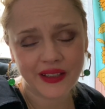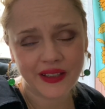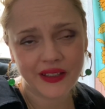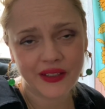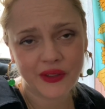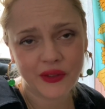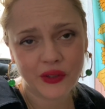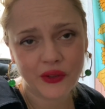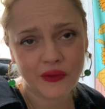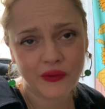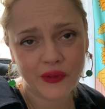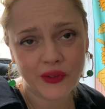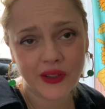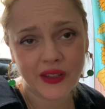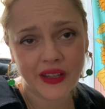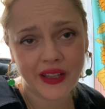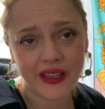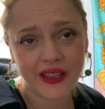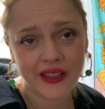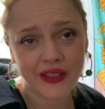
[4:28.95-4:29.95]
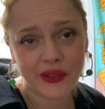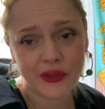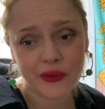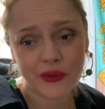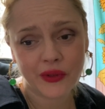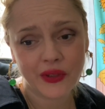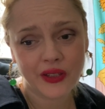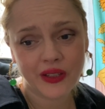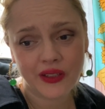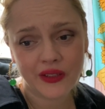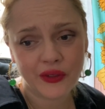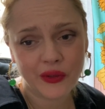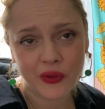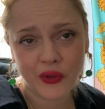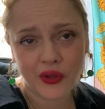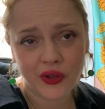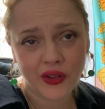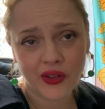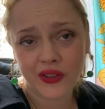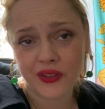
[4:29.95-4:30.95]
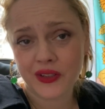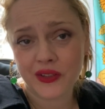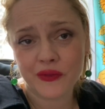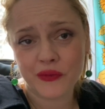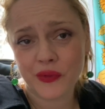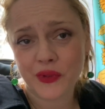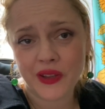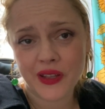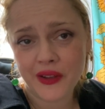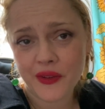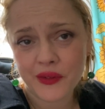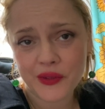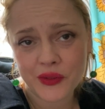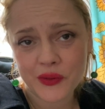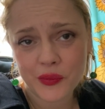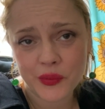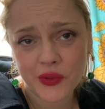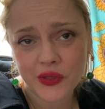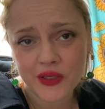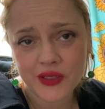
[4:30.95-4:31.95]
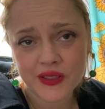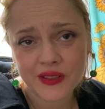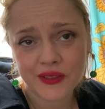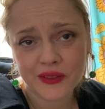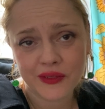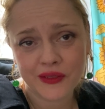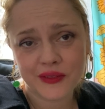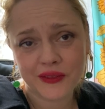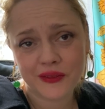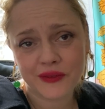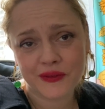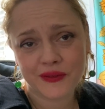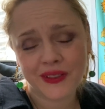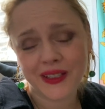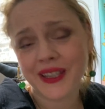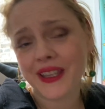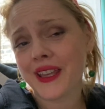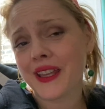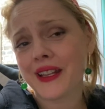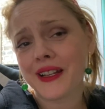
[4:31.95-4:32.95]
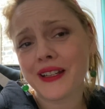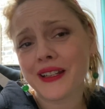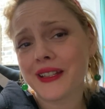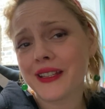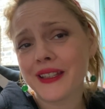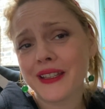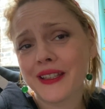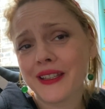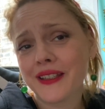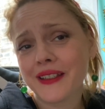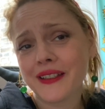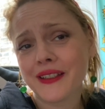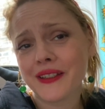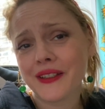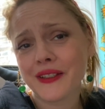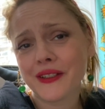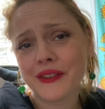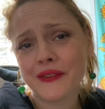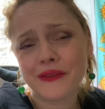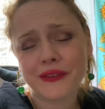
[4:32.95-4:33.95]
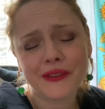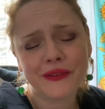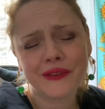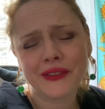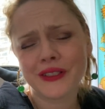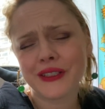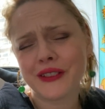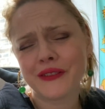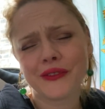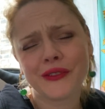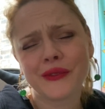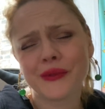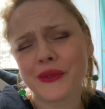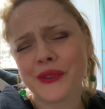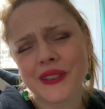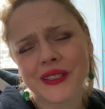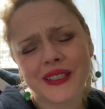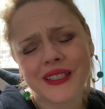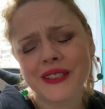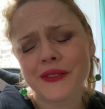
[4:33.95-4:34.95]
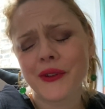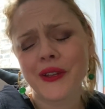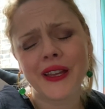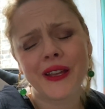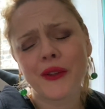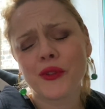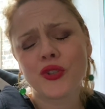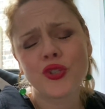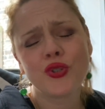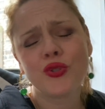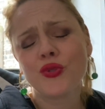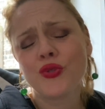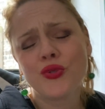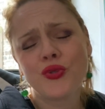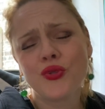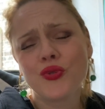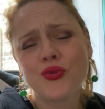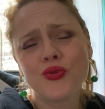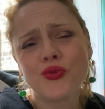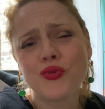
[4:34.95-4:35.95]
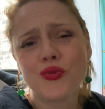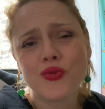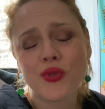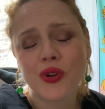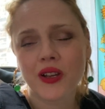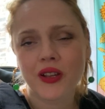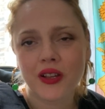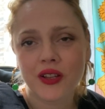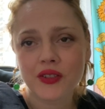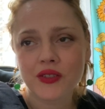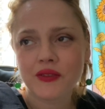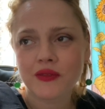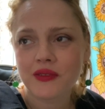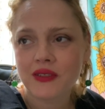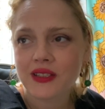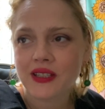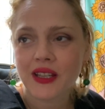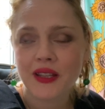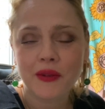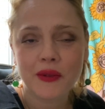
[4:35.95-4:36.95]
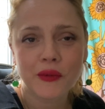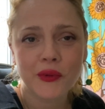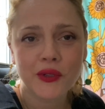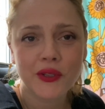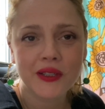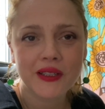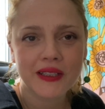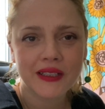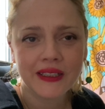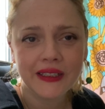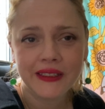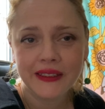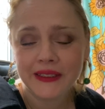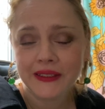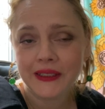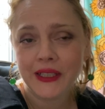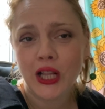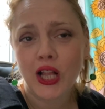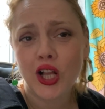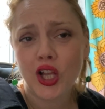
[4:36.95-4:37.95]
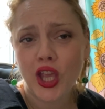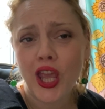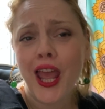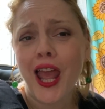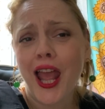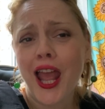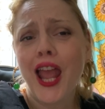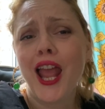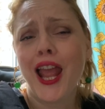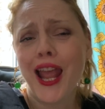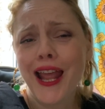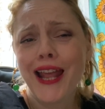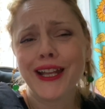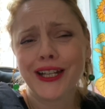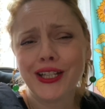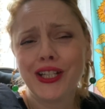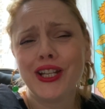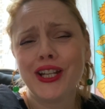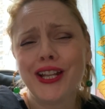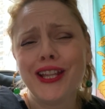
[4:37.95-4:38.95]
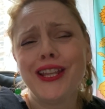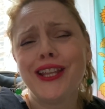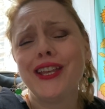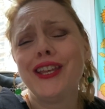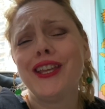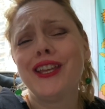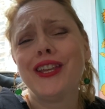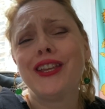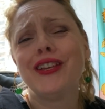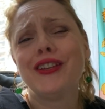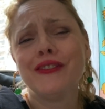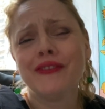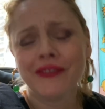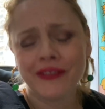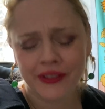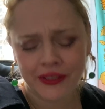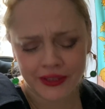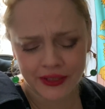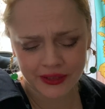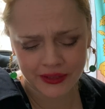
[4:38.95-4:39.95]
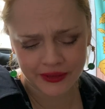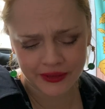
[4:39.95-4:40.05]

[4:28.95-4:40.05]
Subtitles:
You feel like you can't live without this person. Can't live if living without you. Can't say the word. Bad little.